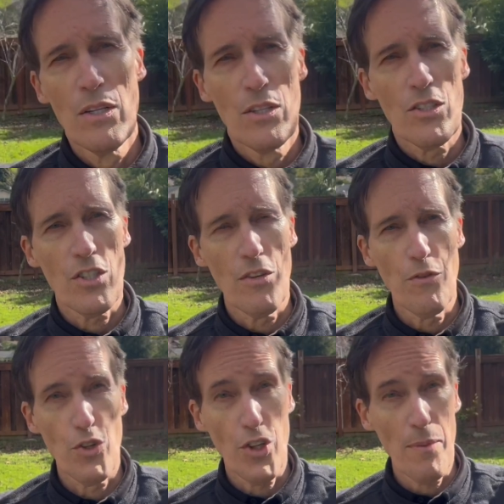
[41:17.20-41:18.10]

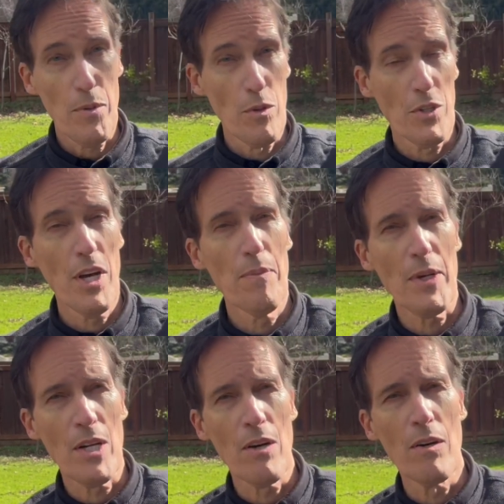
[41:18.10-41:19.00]
Sifu Shepherd was
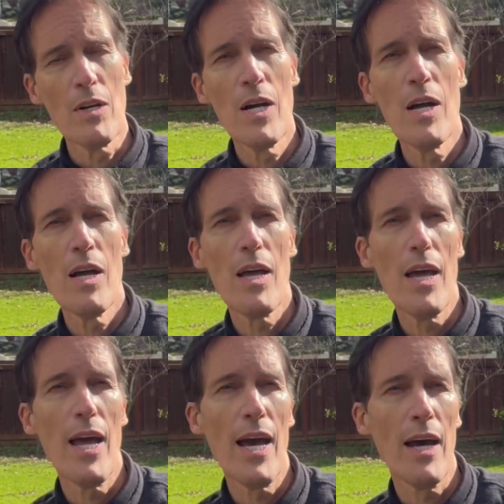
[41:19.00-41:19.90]
helping her,
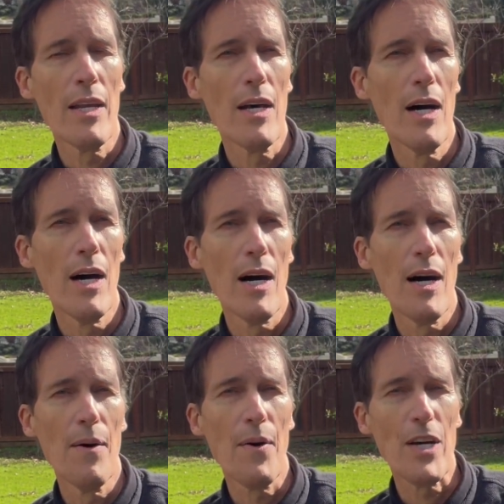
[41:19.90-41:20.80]
and
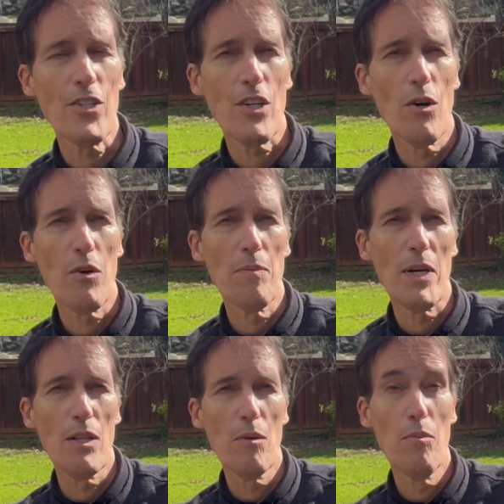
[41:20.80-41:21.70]
I used to go with my
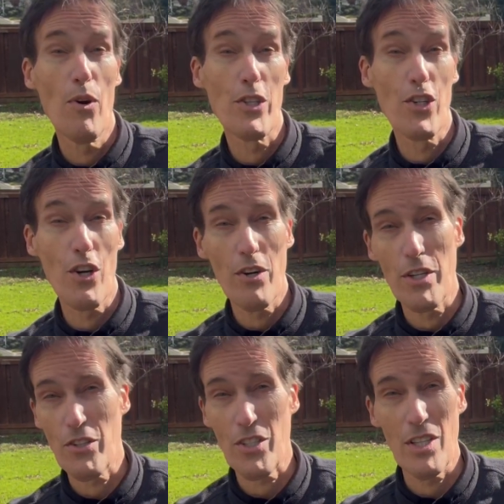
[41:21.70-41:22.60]
little boy Jared. He
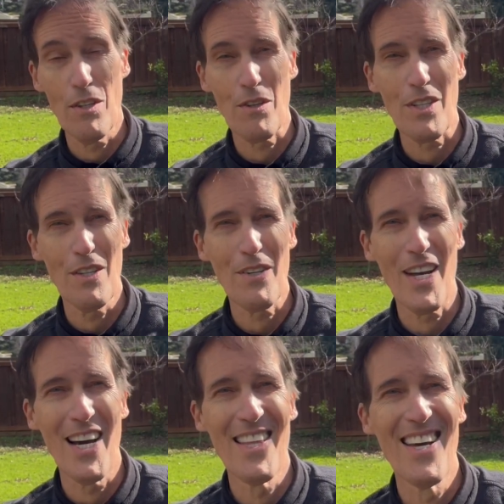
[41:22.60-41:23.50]
was just a little
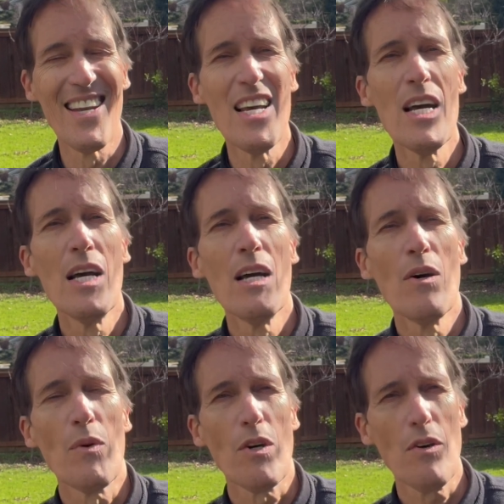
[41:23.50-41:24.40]
guy then.
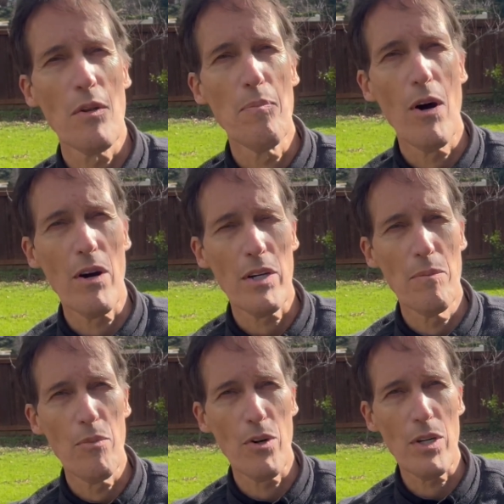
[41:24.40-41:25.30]
We'd go to the park in
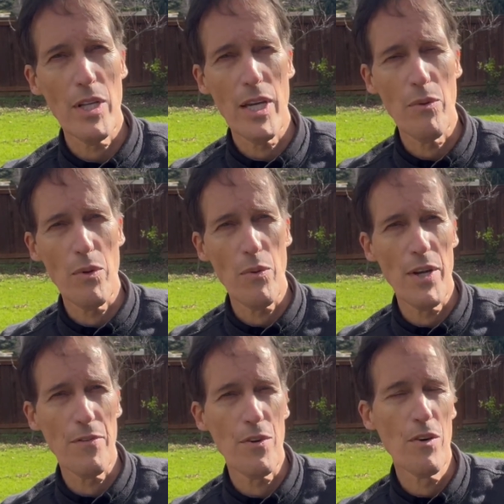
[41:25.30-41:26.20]
Berkeley. We'd
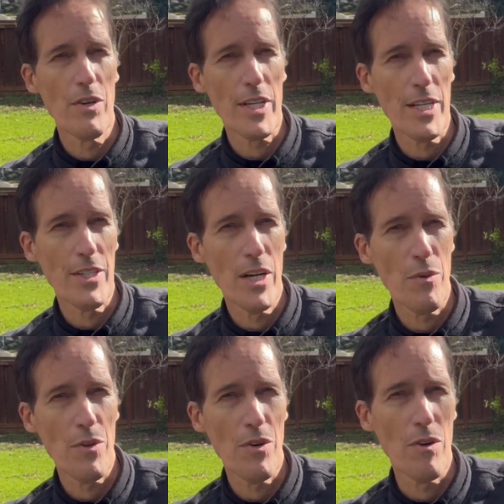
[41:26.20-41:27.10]
wait for her to get done
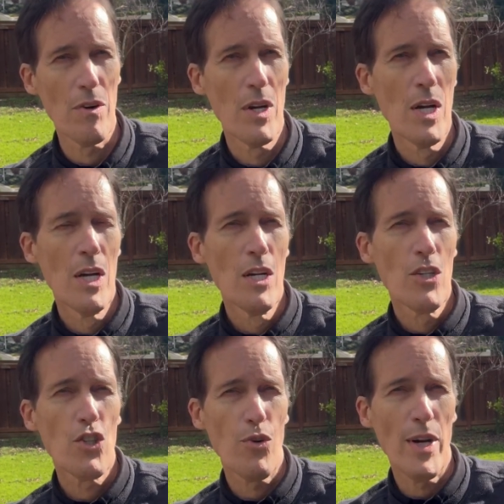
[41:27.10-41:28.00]
with her
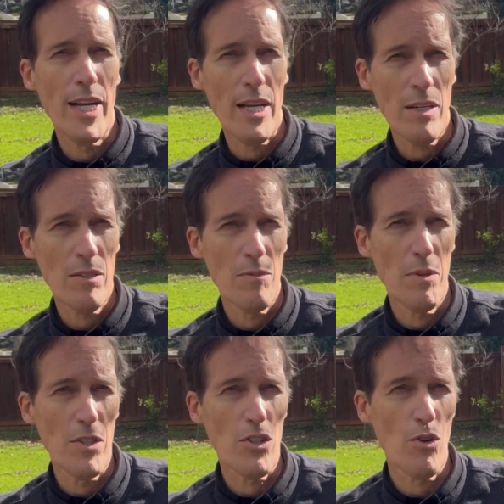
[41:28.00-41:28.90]
training,
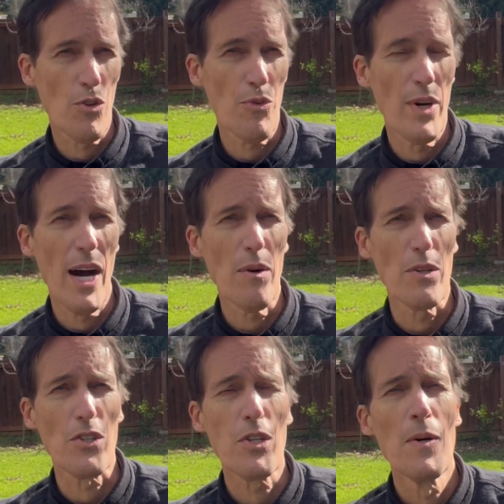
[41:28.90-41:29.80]
be 2 or 3
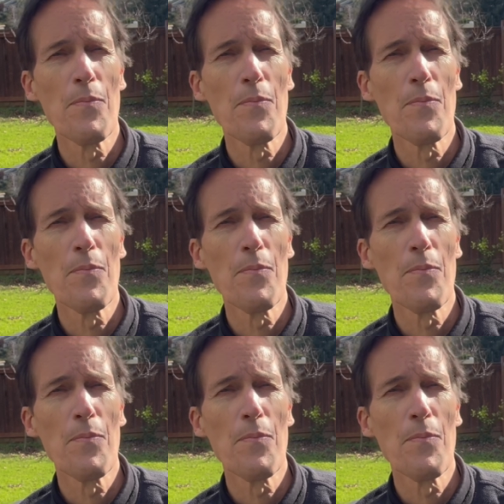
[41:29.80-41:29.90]
hours.